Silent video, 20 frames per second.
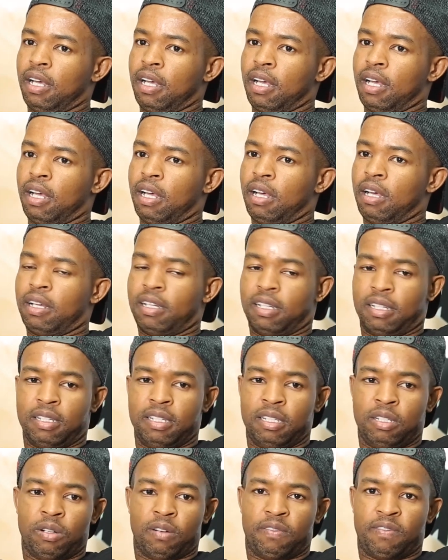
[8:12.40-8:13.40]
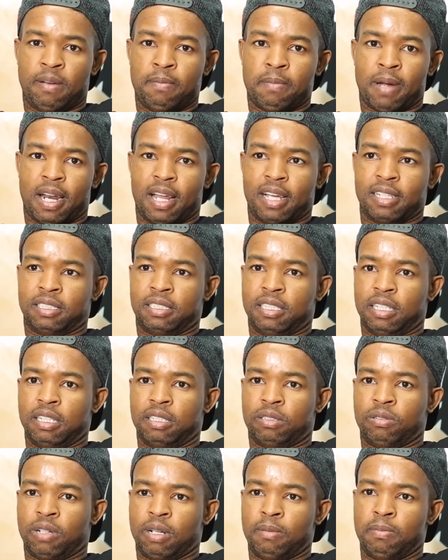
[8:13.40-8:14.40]
in November last
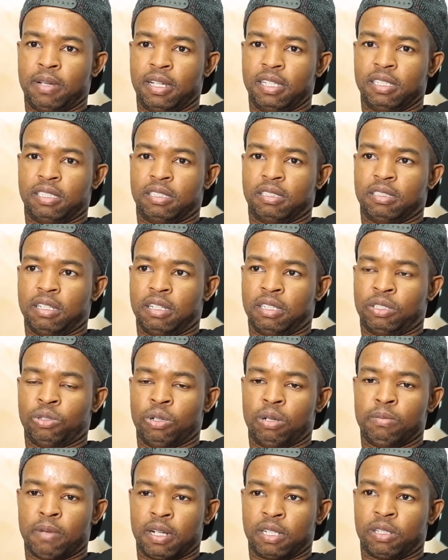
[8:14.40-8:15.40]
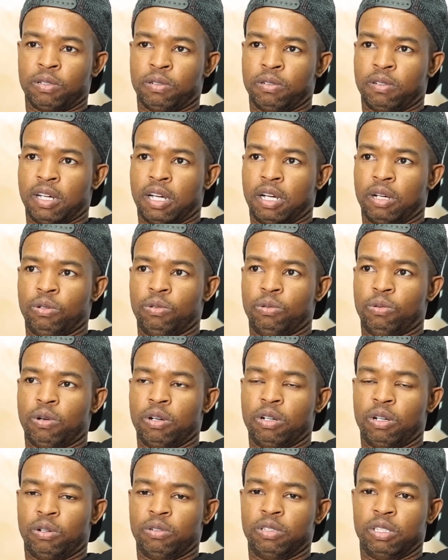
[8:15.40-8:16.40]
year to replace John Madoga, who
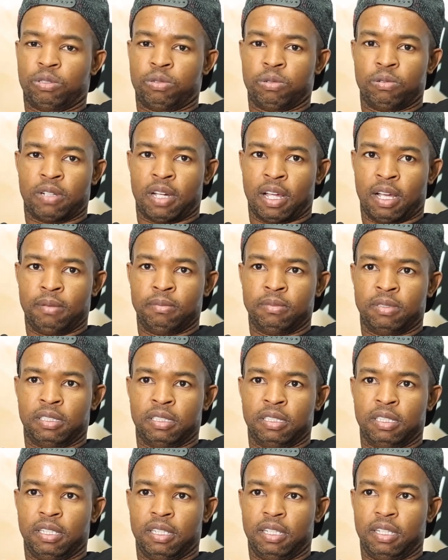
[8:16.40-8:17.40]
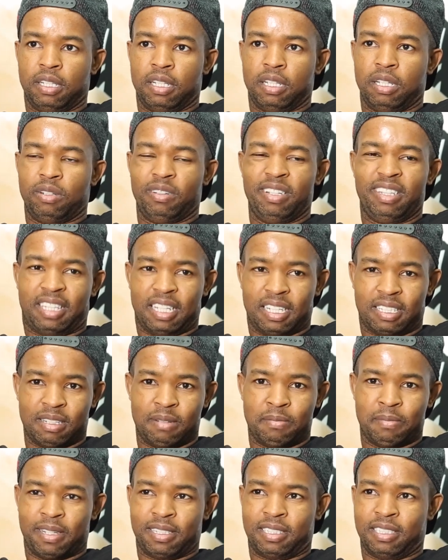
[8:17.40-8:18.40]
won only 2 games in
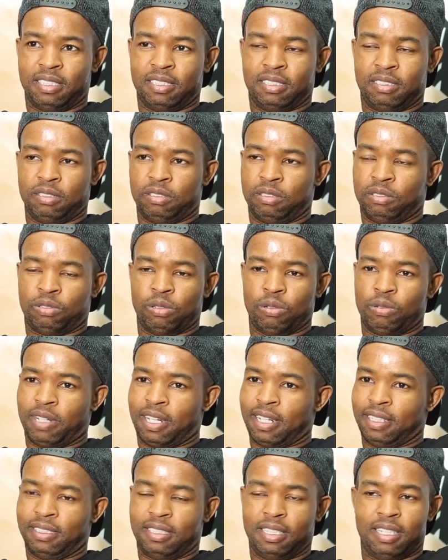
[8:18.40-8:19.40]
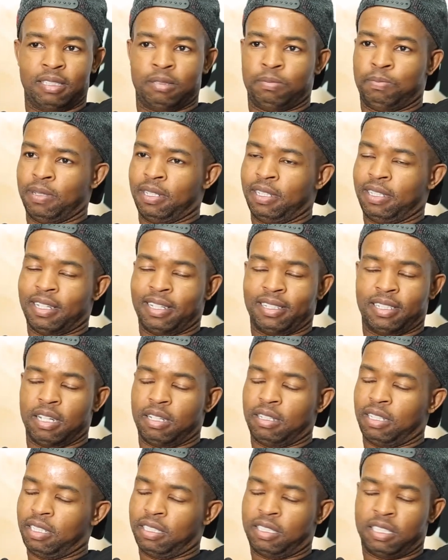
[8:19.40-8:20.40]
13 matches. So you can see that's been
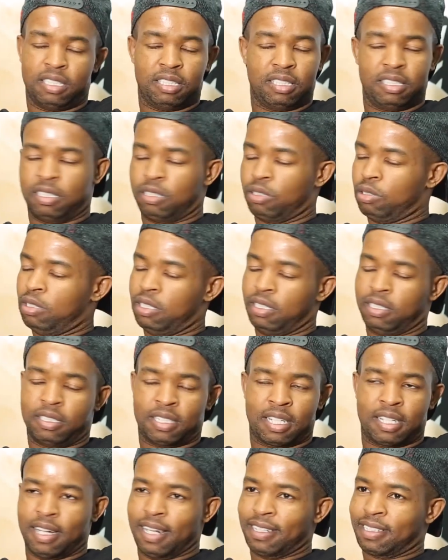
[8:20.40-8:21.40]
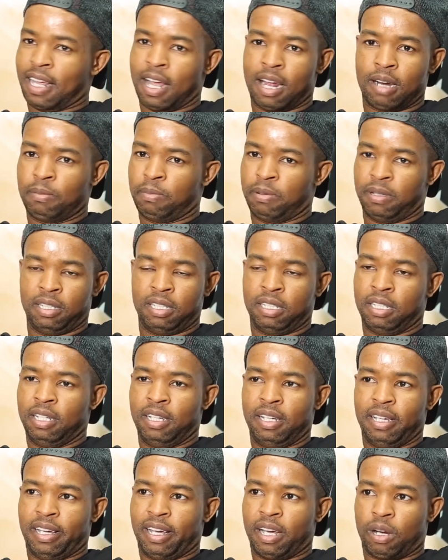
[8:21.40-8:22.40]
that can't be
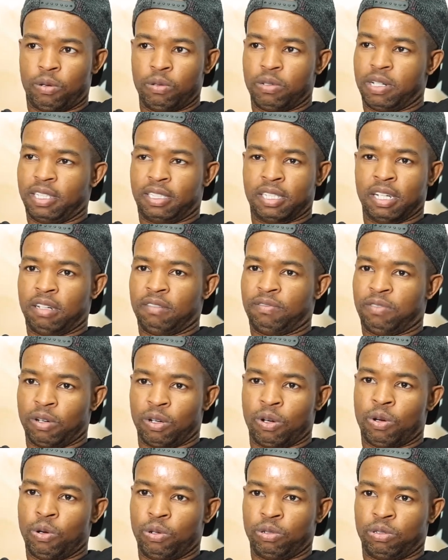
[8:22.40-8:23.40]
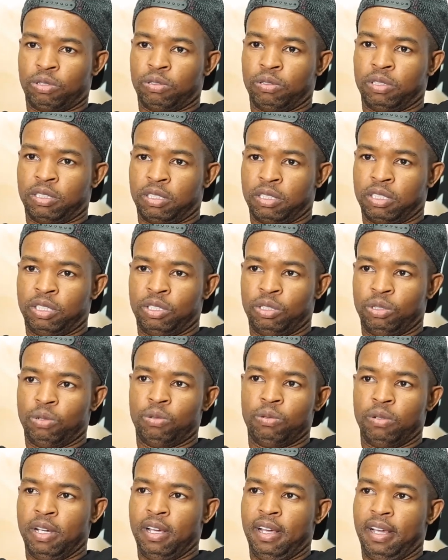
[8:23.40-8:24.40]
a good return for a coach who's
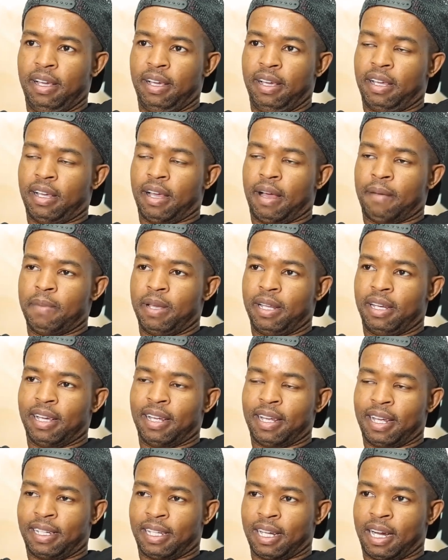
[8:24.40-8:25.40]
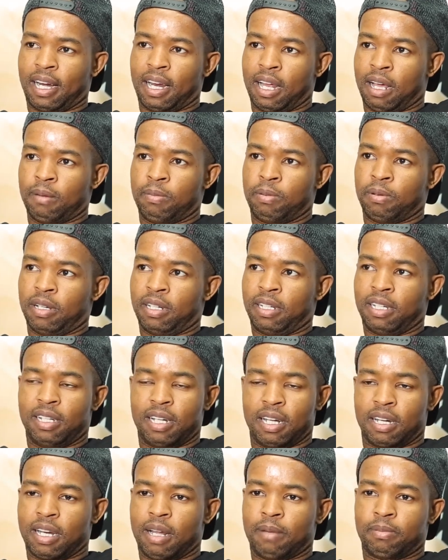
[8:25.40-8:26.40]
new, at the club. And then
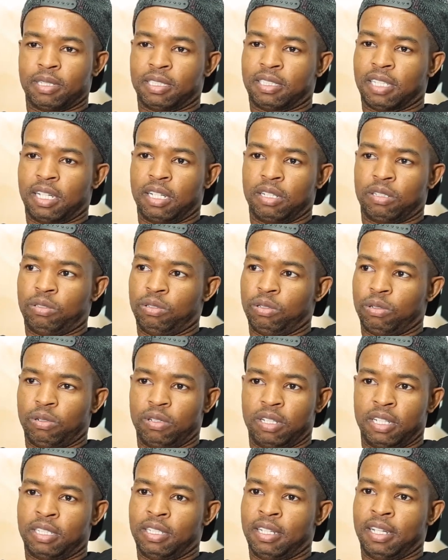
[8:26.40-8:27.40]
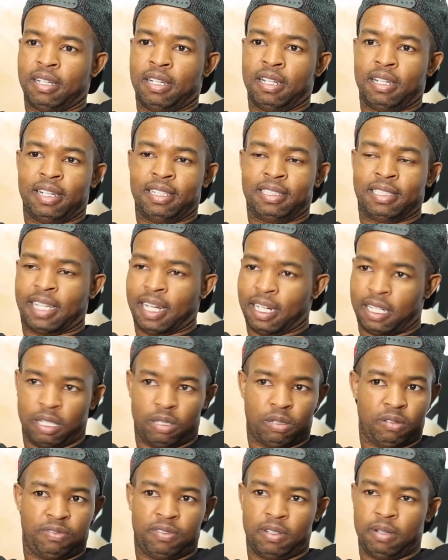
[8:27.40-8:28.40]
the club decided, let's get
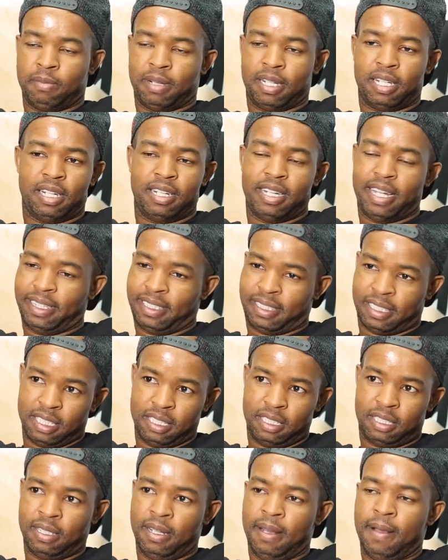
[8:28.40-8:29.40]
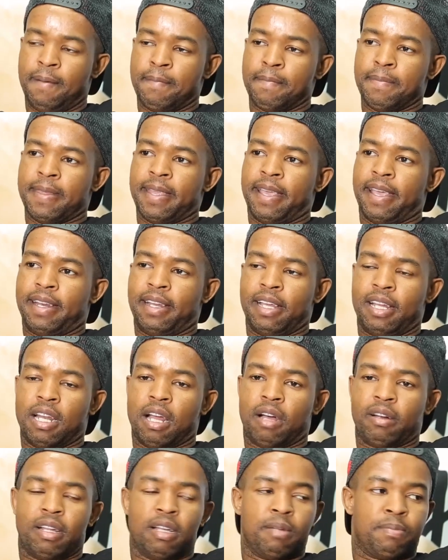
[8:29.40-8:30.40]
rid of him. And then they did. And then
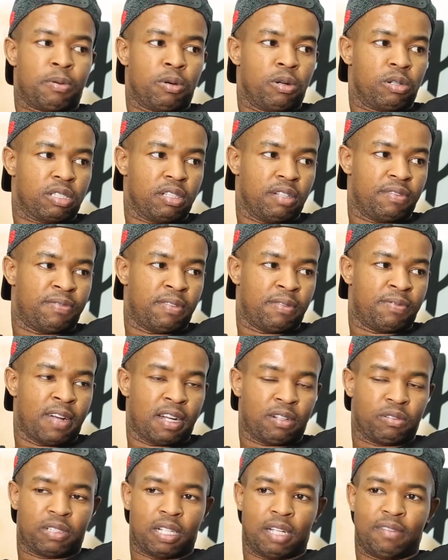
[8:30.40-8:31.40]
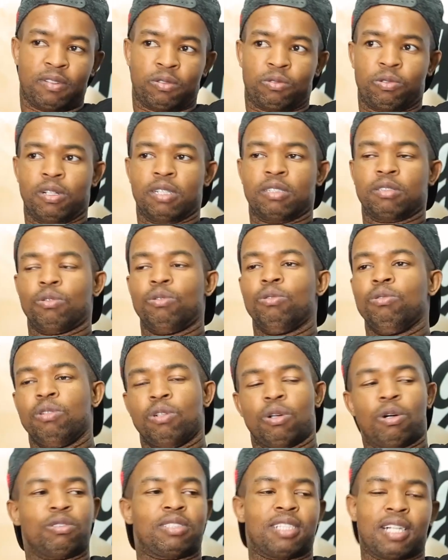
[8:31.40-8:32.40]
now they brought Falo David, who
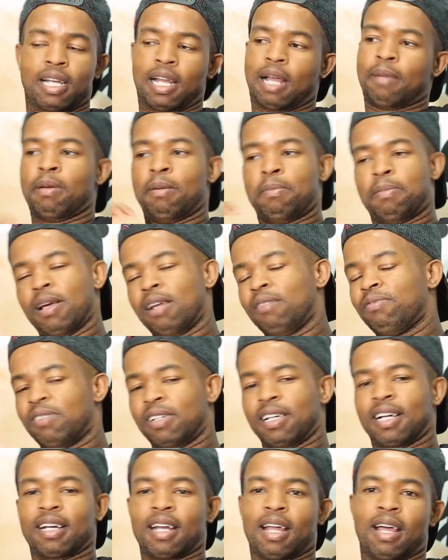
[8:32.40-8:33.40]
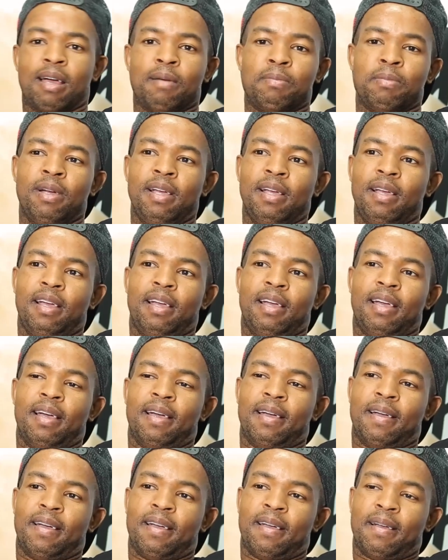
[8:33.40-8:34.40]
knows the club. He played for the club.
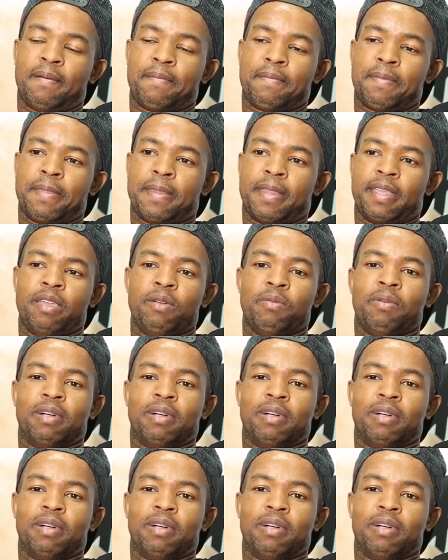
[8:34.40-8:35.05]
He